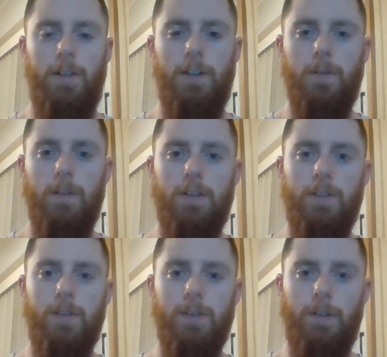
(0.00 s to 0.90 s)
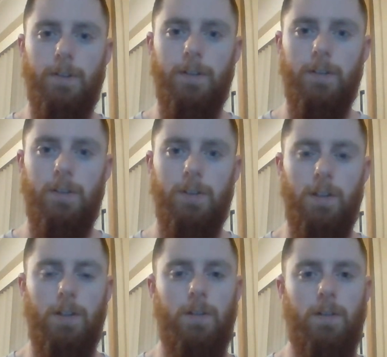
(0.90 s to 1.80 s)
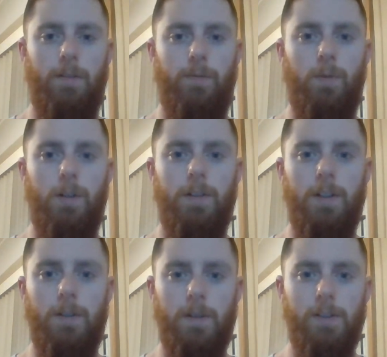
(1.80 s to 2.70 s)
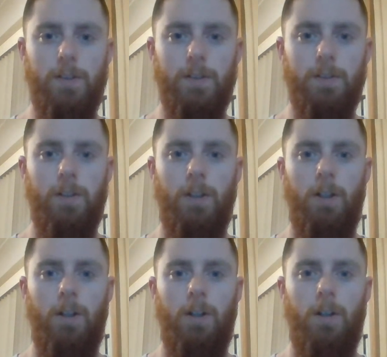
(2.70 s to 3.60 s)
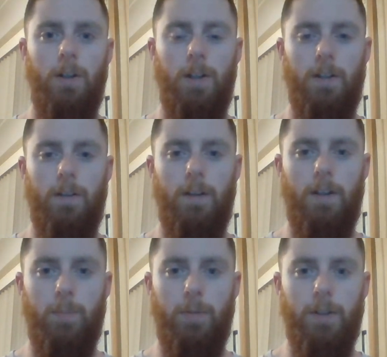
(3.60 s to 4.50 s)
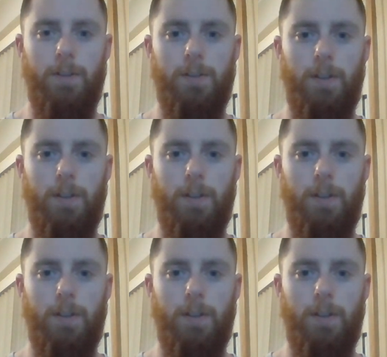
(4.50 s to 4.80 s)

decreases in the lungs, and therefore decreases in the blood